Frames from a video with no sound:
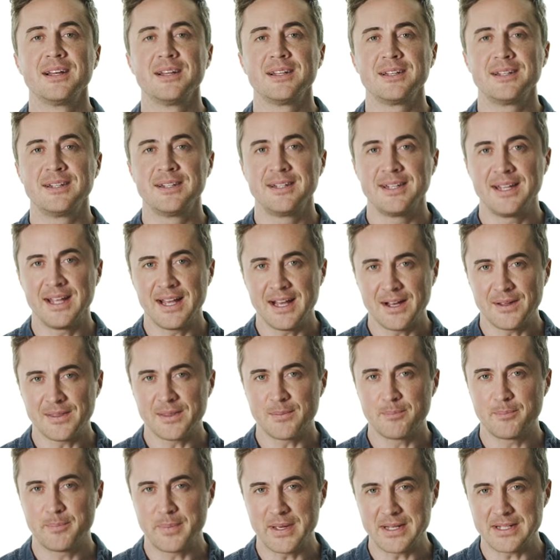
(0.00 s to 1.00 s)
Now, the
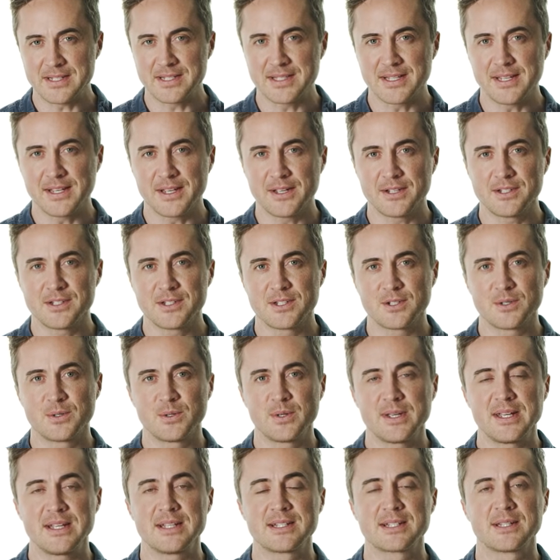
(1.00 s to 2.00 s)
best thing you can
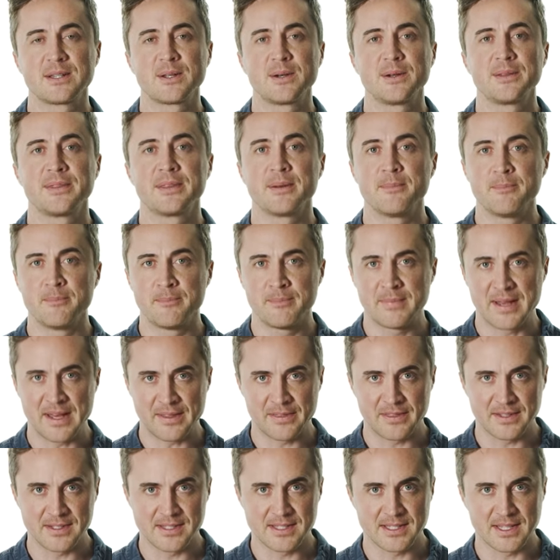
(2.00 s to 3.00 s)
do is learn the
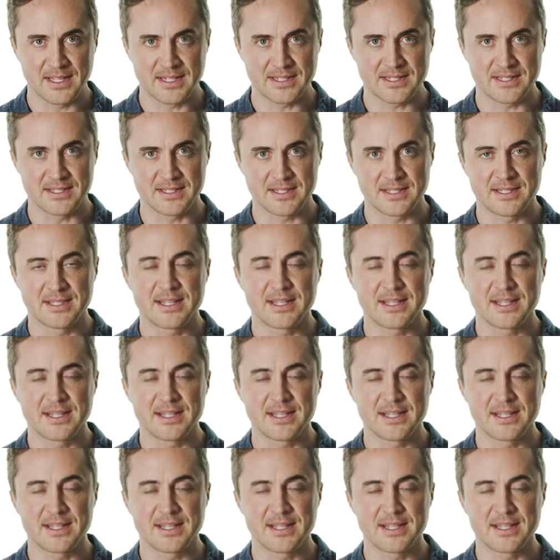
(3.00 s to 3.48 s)
methods lessons.